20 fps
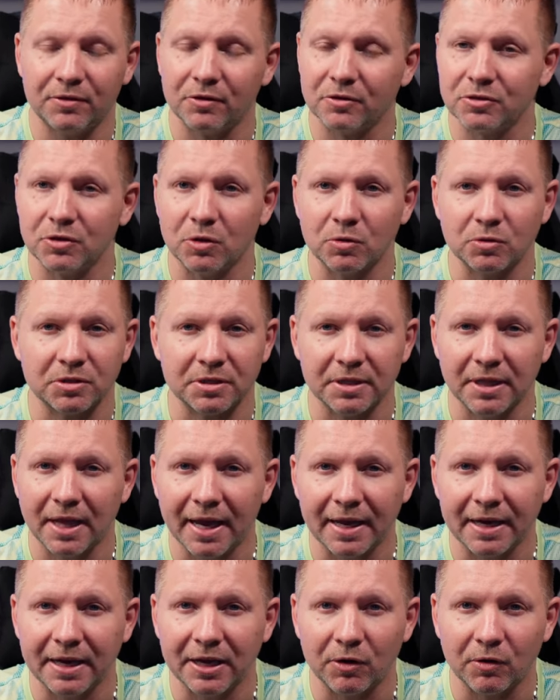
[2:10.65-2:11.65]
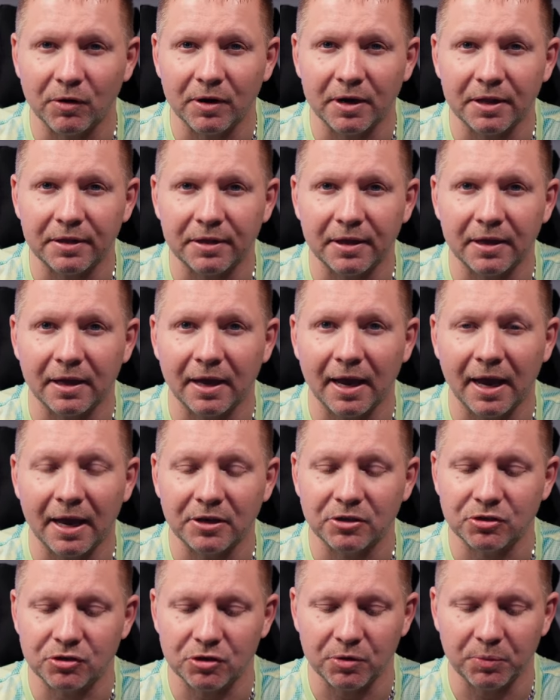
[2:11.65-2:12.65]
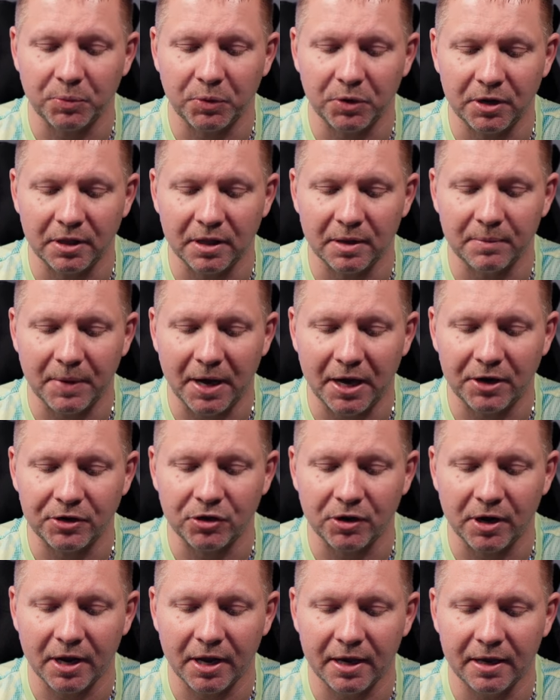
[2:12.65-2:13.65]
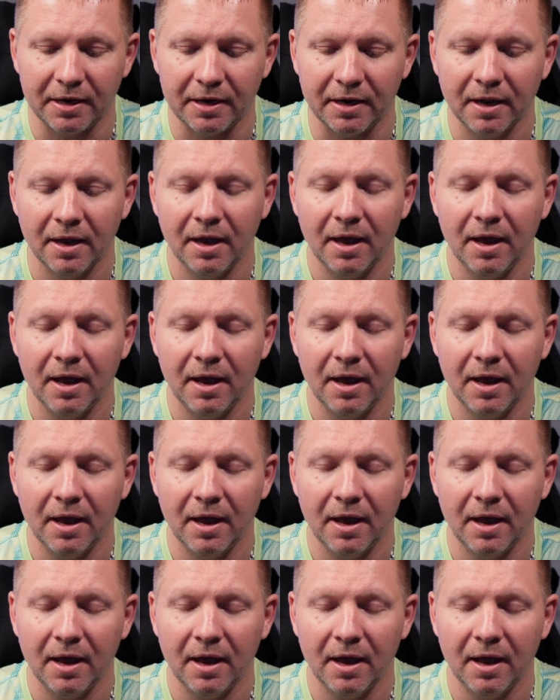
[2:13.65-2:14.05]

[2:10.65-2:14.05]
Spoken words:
There's no sliding or anything as you're putting them on your head.